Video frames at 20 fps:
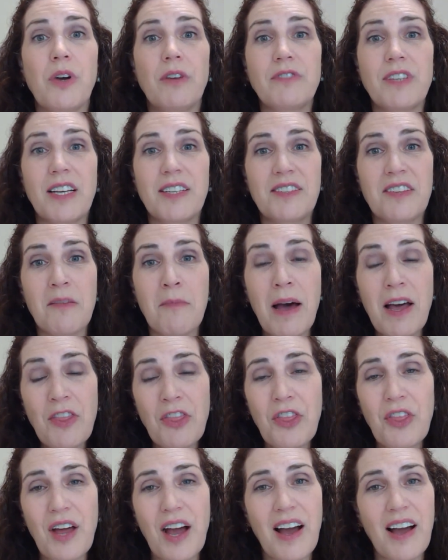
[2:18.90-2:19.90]
days of the
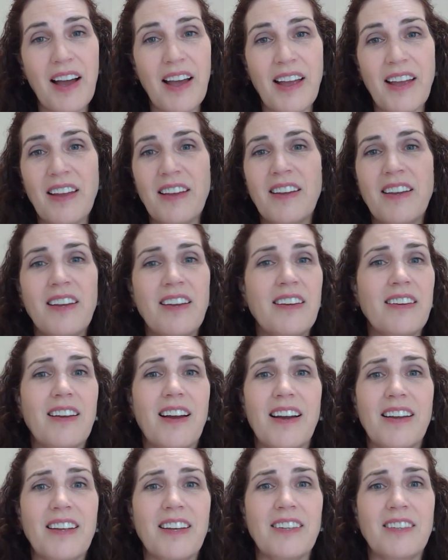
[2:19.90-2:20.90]
month I
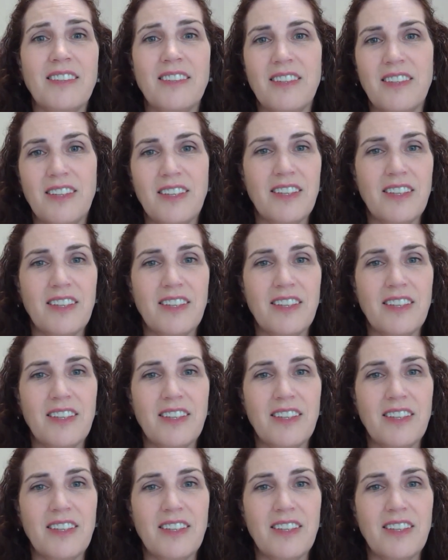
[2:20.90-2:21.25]
can